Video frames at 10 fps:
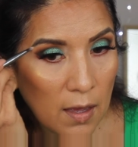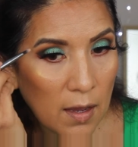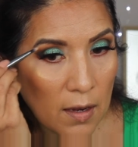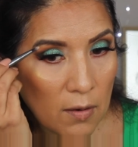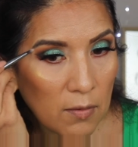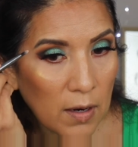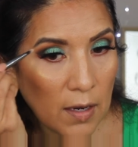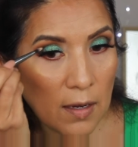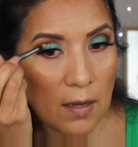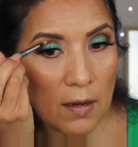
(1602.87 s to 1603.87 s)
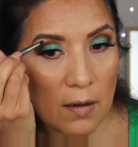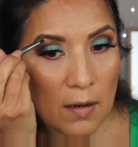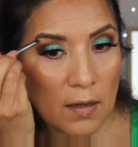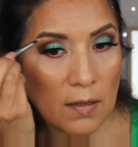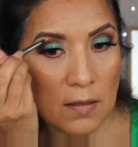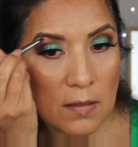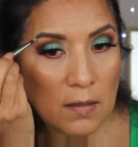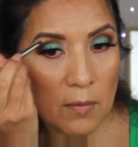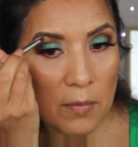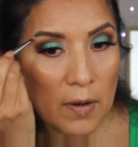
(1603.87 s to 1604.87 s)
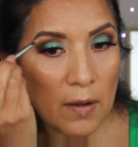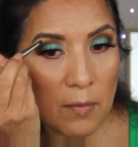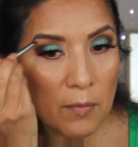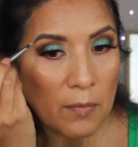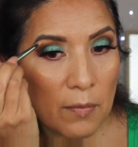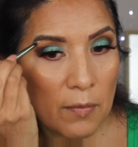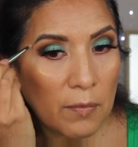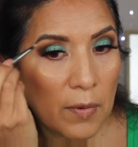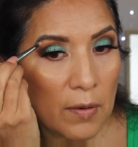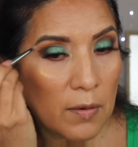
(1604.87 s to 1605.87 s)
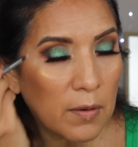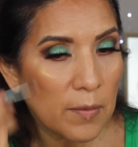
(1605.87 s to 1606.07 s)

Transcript: add it right here into the brown bone,